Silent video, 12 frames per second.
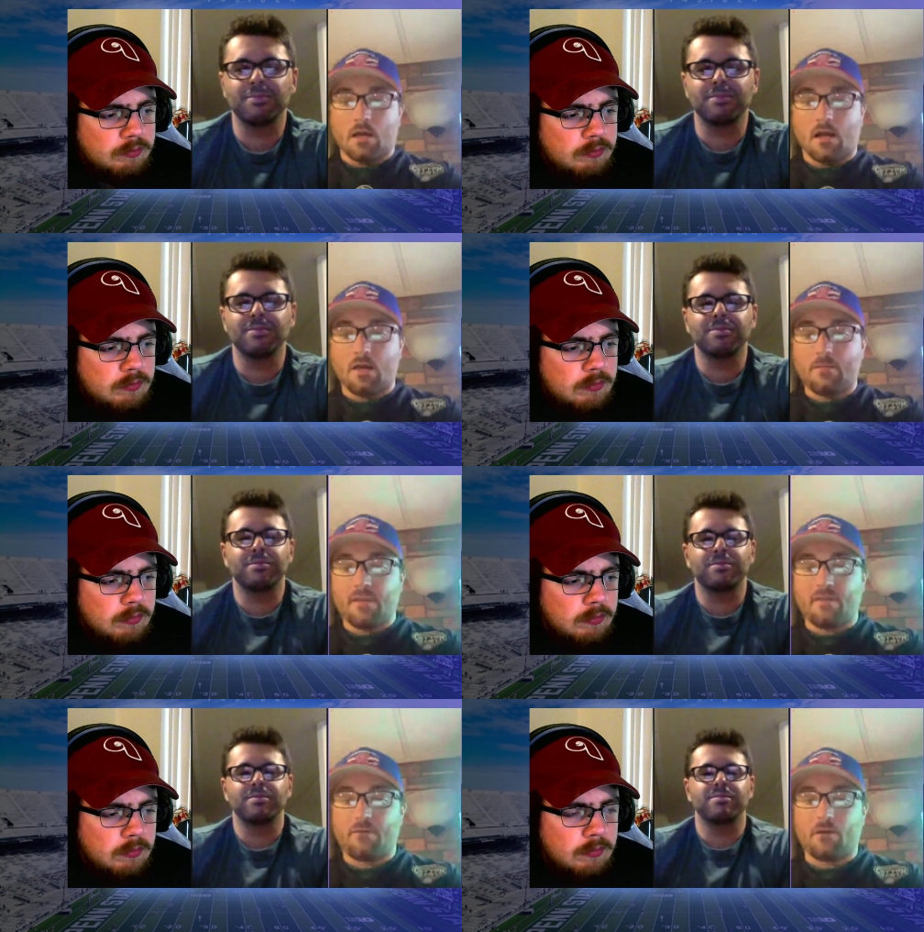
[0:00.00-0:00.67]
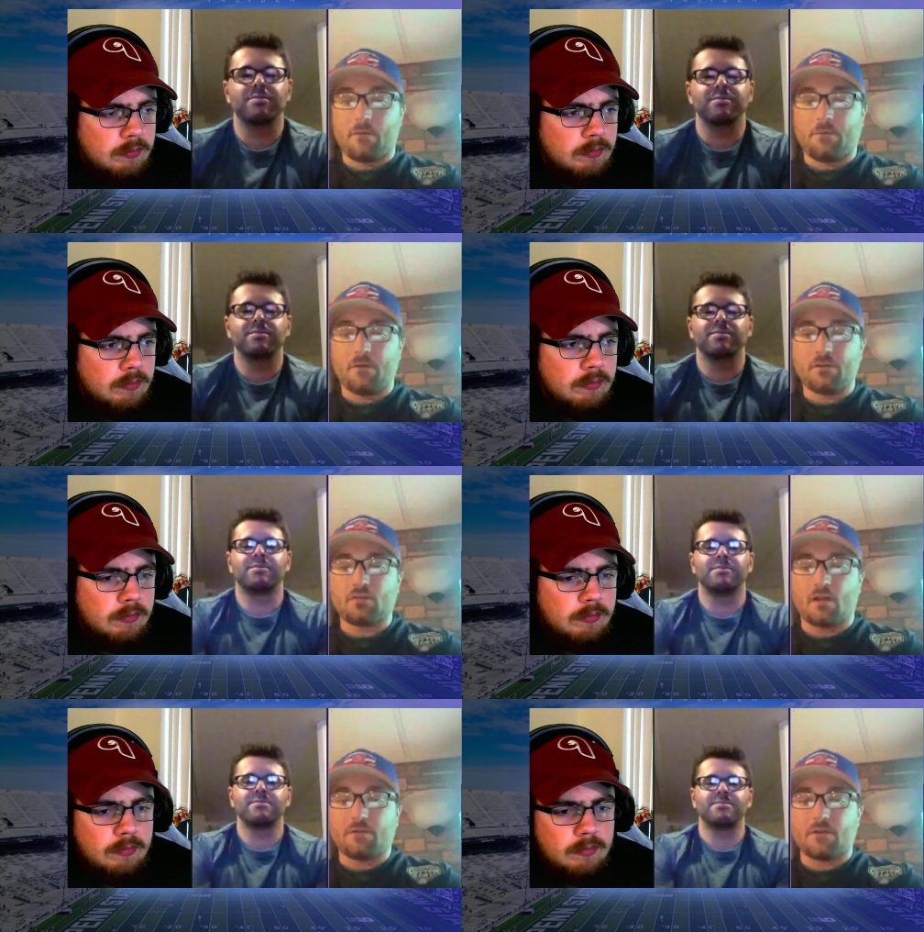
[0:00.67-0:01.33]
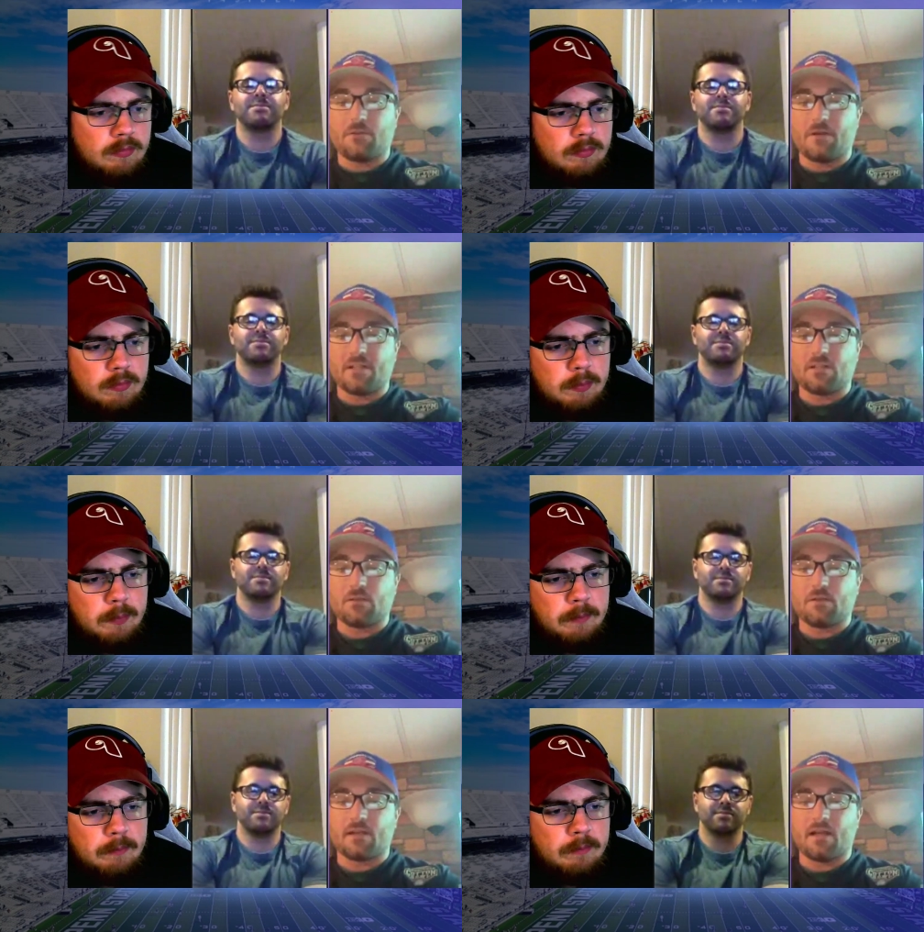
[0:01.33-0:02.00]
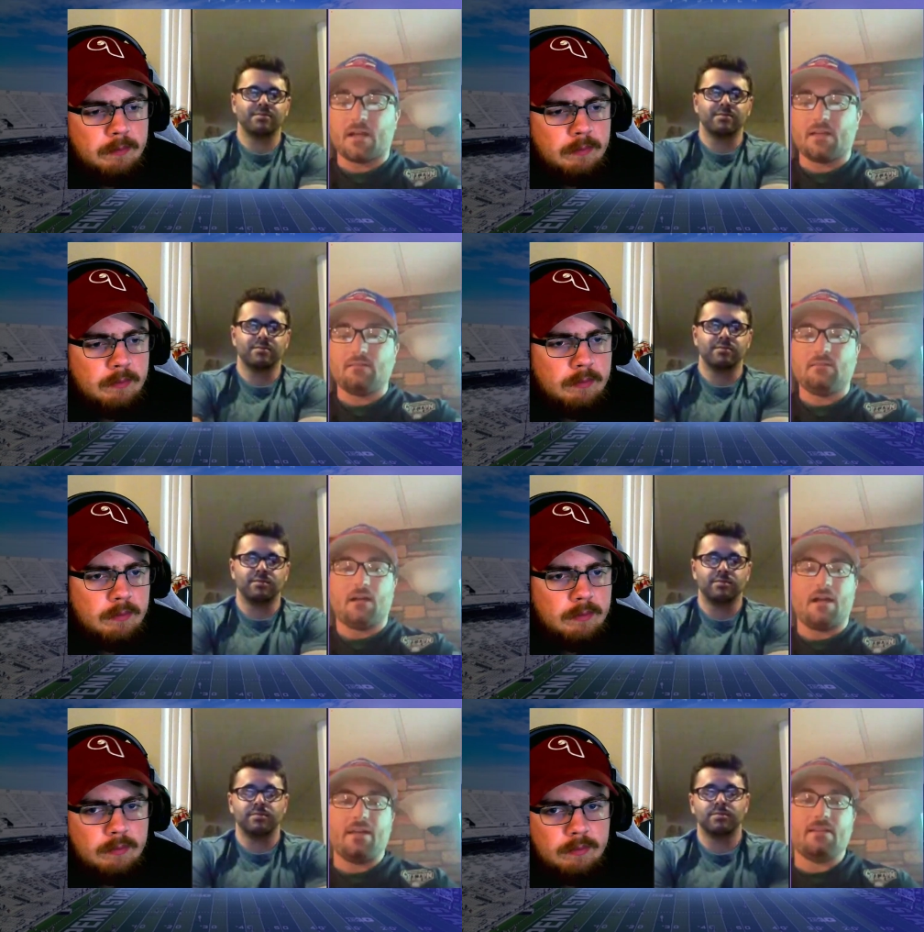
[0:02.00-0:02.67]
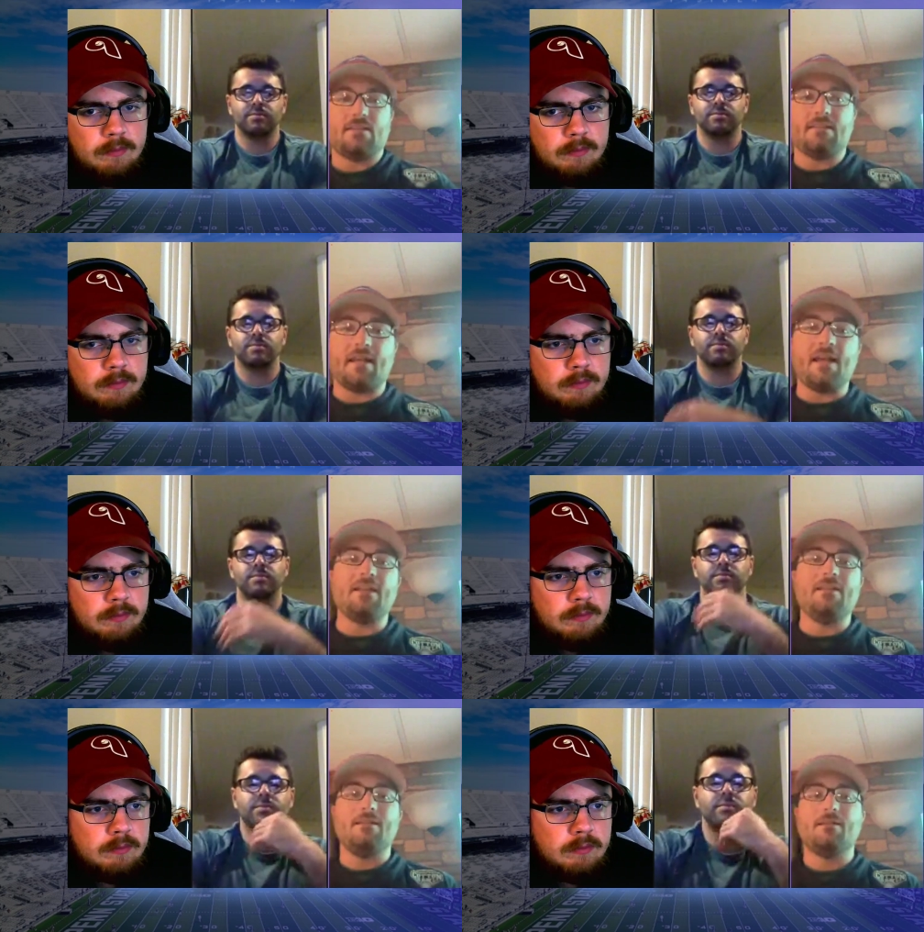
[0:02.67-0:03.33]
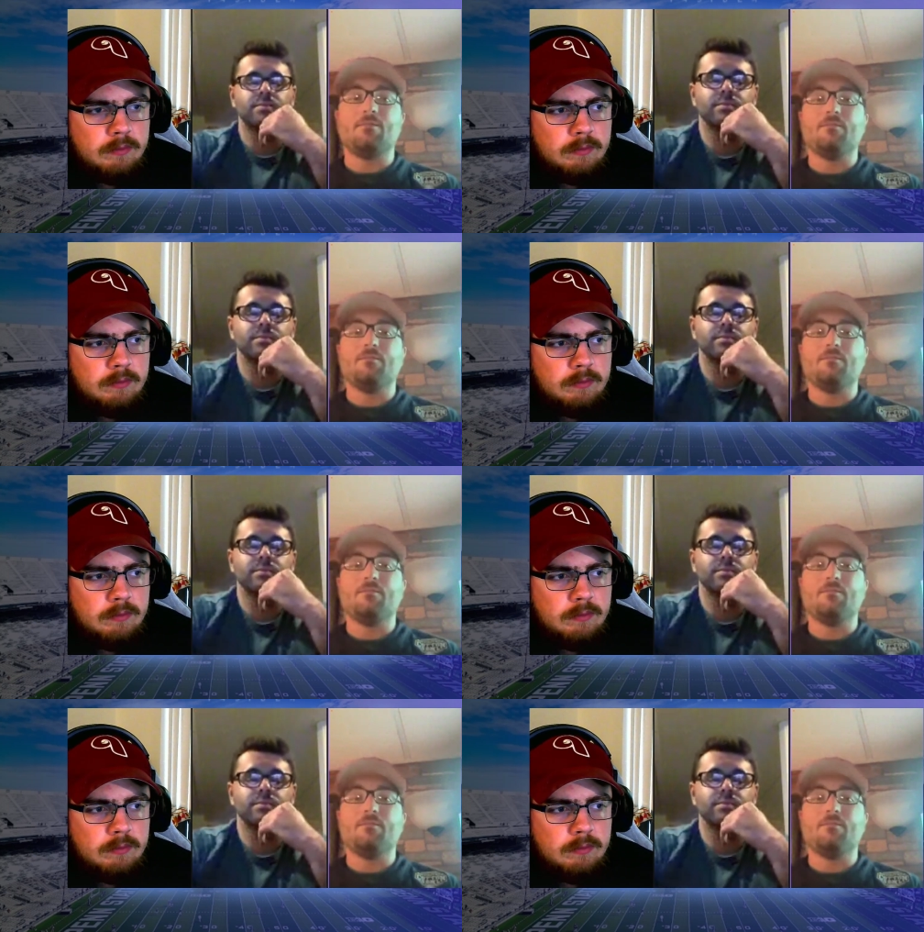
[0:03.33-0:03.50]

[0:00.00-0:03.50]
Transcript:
Speaker 1: Um, yeah. first off, defensively, uh, I said